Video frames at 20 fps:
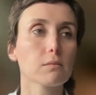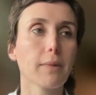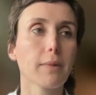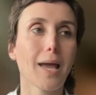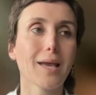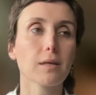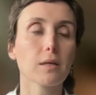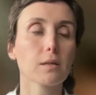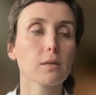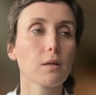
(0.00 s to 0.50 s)

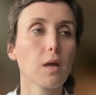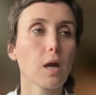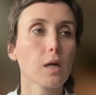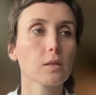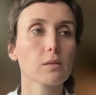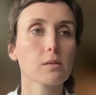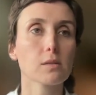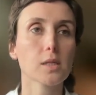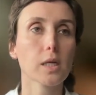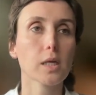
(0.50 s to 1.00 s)

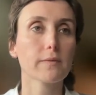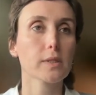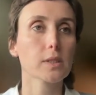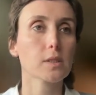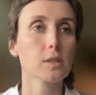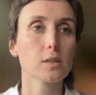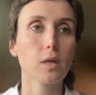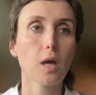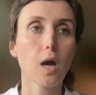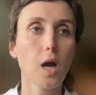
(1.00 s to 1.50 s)

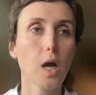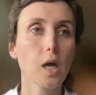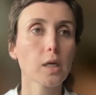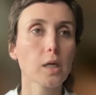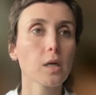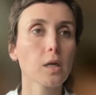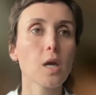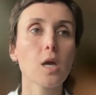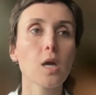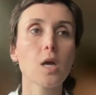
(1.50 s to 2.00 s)

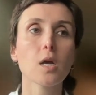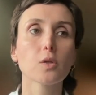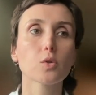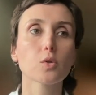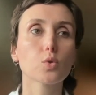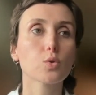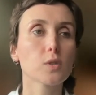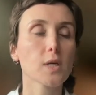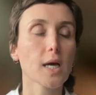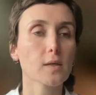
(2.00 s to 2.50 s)
1979,
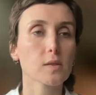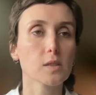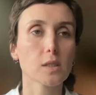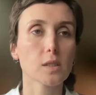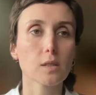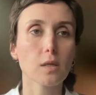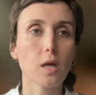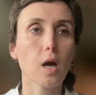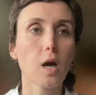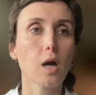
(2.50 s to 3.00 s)

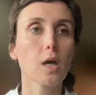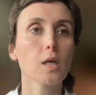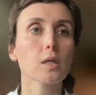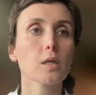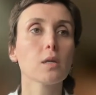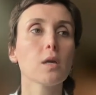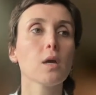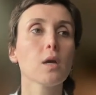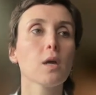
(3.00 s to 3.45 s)
2009,